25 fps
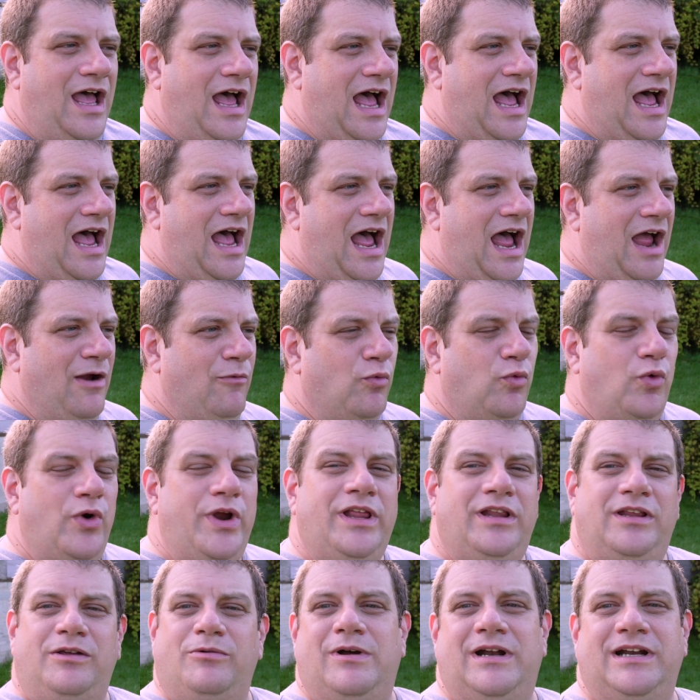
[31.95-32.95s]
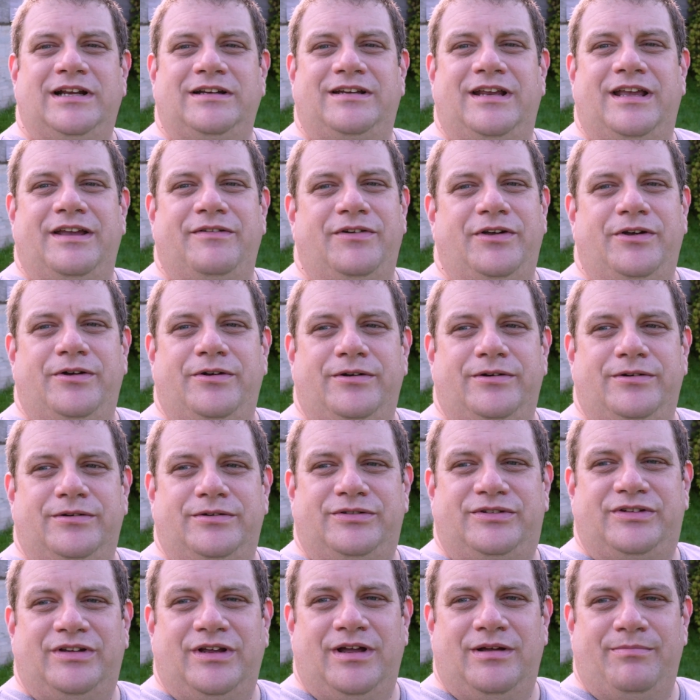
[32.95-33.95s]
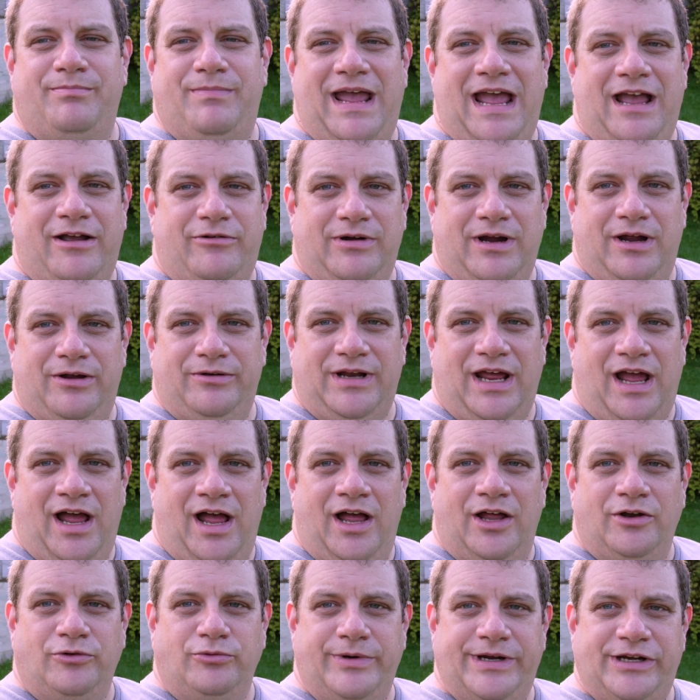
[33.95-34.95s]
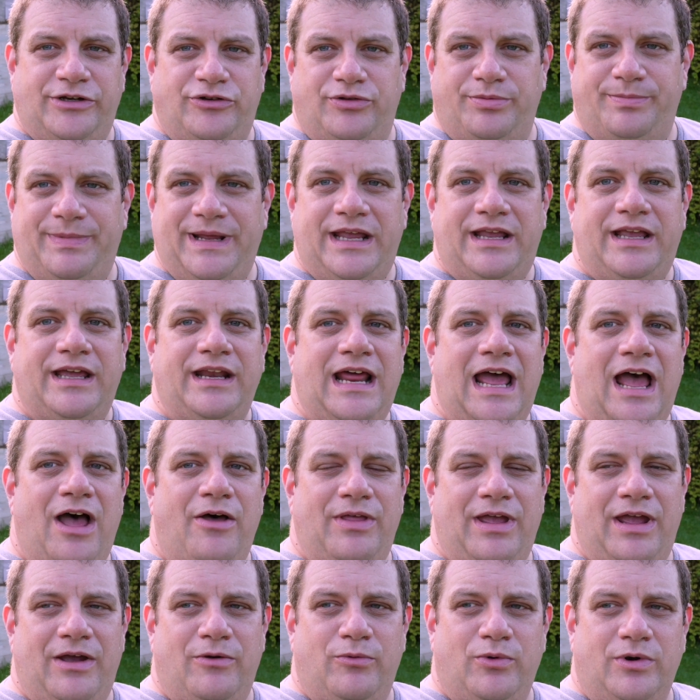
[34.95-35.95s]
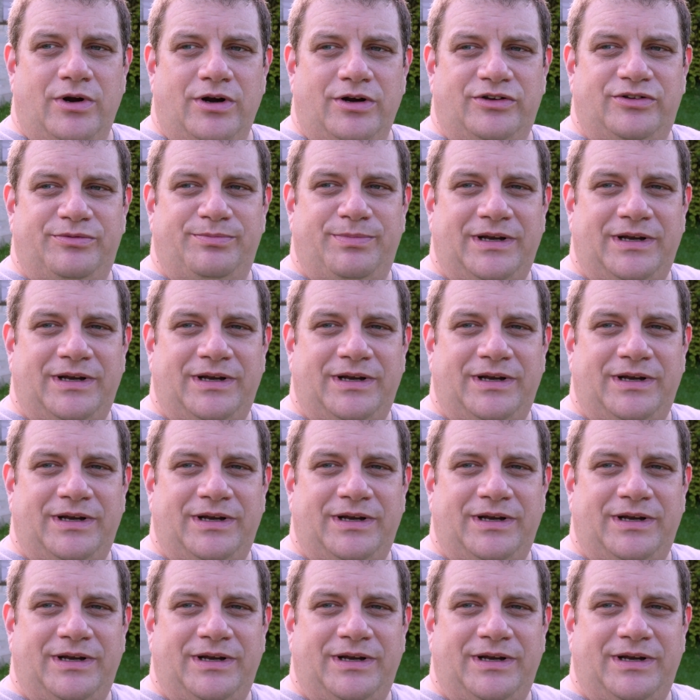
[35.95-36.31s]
I really wanted to give you some background on Reach the Peak and how that works,